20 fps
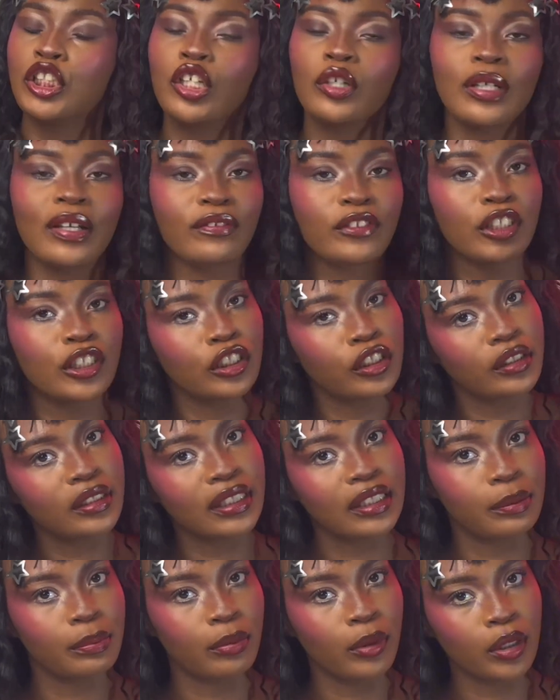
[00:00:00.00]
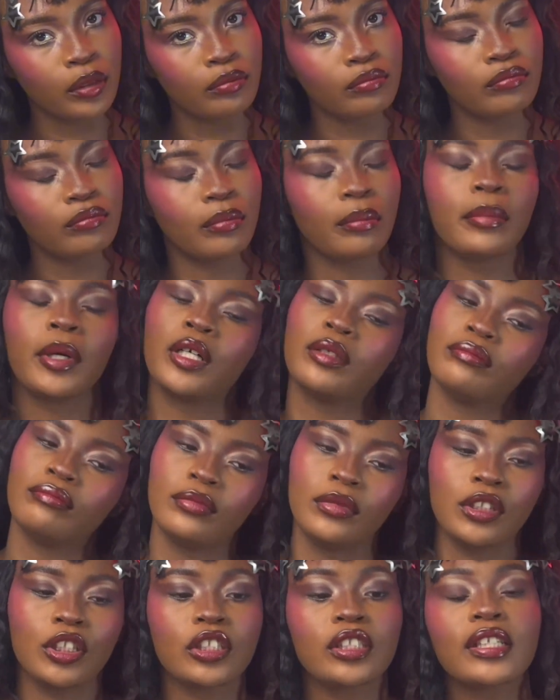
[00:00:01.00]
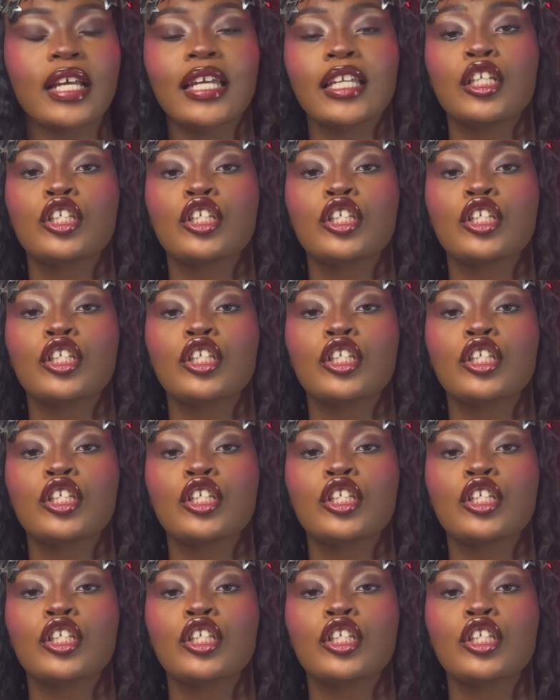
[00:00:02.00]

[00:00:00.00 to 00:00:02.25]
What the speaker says: have to include this one, but just saying.